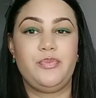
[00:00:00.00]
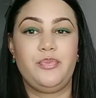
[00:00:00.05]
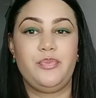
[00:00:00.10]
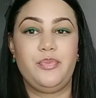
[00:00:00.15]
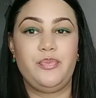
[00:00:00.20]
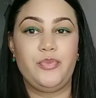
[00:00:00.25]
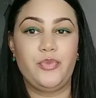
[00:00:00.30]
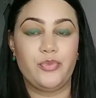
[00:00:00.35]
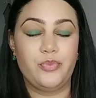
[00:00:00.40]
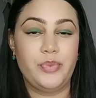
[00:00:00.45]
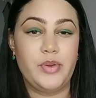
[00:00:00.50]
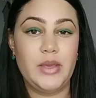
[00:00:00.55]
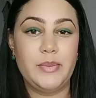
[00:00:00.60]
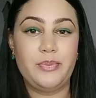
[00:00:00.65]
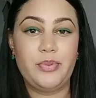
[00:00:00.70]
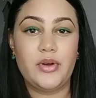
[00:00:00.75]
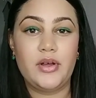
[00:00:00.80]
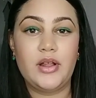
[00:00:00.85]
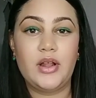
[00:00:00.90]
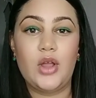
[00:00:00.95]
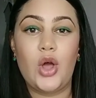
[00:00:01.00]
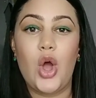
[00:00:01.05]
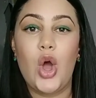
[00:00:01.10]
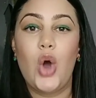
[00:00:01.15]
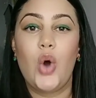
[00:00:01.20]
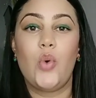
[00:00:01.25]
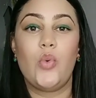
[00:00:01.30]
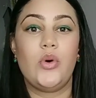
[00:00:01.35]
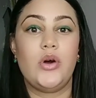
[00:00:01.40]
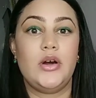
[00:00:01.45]
people
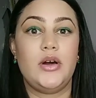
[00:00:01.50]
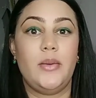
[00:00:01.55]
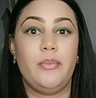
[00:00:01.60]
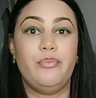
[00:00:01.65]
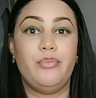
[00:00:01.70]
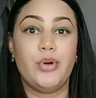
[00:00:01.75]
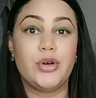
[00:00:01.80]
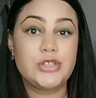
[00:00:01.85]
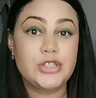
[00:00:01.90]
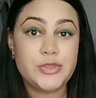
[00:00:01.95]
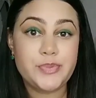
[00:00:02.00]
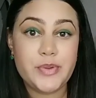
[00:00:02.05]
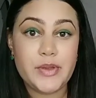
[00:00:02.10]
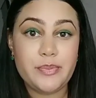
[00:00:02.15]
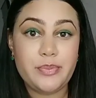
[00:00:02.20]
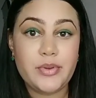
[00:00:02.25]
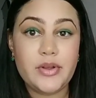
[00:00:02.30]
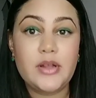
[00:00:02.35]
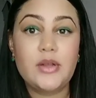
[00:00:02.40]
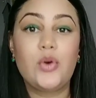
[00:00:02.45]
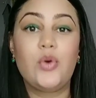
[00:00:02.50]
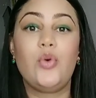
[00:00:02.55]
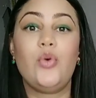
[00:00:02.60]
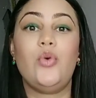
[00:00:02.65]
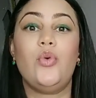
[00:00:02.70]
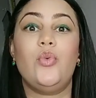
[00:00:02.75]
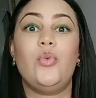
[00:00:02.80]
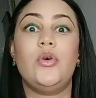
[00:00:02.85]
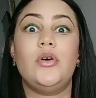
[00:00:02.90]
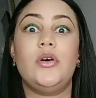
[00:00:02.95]
were bush people who
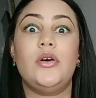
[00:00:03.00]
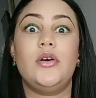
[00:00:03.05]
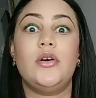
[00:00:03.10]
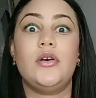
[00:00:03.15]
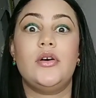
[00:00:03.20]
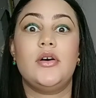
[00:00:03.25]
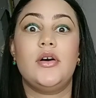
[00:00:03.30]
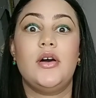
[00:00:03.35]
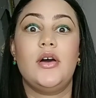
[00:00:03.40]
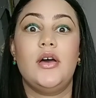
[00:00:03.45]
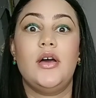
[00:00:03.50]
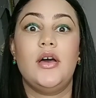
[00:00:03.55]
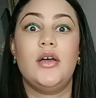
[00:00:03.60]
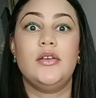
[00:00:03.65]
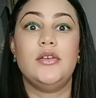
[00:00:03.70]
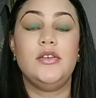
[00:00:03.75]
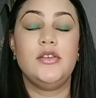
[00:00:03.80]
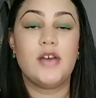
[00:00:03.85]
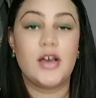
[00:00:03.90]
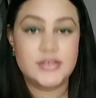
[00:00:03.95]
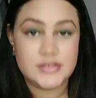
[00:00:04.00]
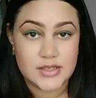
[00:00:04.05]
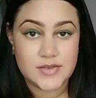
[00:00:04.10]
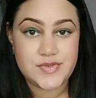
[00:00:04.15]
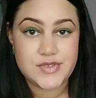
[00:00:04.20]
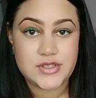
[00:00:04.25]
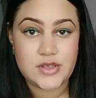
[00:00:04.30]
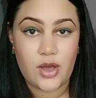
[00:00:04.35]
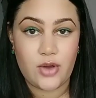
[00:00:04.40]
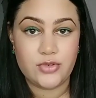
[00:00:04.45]
were not of
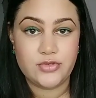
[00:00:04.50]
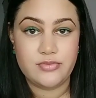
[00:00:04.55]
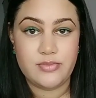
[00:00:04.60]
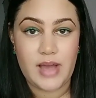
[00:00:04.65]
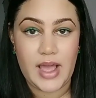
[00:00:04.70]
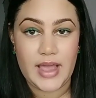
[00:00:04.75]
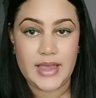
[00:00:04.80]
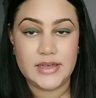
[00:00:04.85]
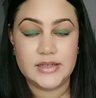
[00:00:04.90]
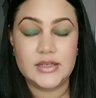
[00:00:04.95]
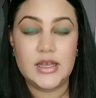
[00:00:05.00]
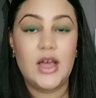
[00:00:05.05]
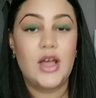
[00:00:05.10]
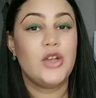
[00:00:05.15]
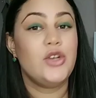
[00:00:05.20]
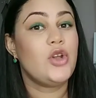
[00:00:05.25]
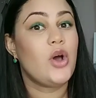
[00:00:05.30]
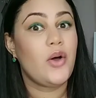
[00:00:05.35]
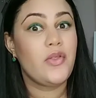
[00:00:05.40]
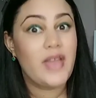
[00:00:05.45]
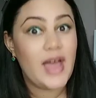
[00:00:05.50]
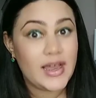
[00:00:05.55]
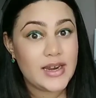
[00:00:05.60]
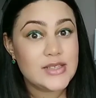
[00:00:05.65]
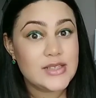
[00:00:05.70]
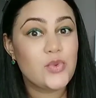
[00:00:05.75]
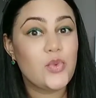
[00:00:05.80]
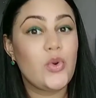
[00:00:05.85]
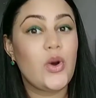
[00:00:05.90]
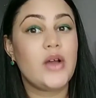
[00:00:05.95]
sound mind. Now, that is
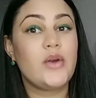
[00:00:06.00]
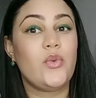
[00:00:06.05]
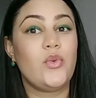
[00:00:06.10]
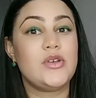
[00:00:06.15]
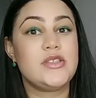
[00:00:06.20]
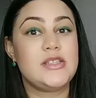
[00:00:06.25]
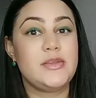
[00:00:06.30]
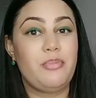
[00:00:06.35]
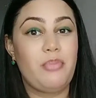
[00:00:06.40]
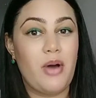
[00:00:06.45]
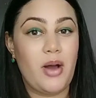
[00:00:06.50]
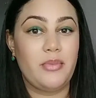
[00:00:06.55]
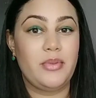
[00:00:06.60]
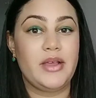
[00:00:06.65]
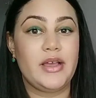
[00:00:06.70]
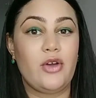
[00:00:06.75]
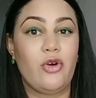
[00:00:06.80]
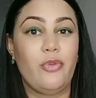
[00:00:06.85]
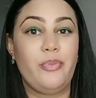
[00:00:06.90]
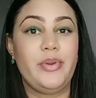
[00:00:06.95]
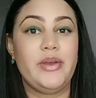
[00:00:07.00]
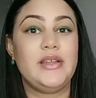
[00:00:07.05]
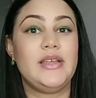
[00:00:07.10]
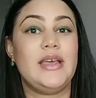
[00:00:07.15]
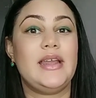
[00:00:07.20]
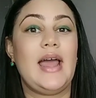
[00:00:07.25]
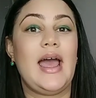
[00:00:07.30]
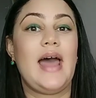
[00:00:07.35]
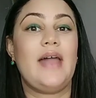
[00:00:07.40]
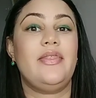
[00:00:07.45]
what was the public opinion
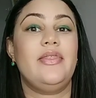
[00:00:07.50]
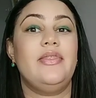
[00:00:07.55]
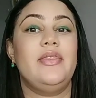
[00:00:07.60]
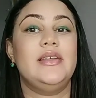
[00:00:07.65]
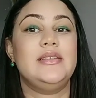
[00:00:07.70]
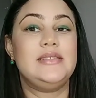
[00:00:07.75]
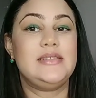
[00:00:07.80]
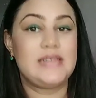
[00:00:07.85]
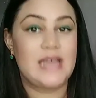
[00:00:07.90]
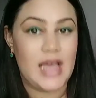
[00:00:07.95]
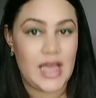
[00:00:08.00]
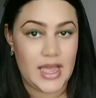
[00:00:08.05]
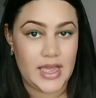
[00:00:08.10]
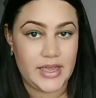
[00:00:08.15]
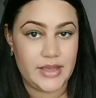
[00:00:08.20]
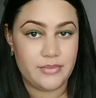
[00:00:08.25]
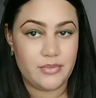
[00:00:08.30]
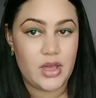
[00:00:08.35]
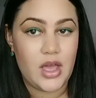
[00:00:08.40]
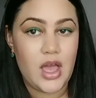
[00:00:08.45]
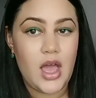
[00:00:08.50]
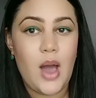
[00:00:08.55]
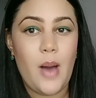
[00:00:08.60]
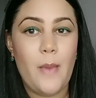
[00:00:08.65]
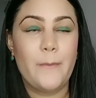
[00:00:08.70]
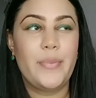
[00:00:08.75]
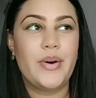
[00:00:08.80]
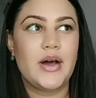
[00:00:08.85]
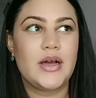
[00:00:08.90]
at the time, but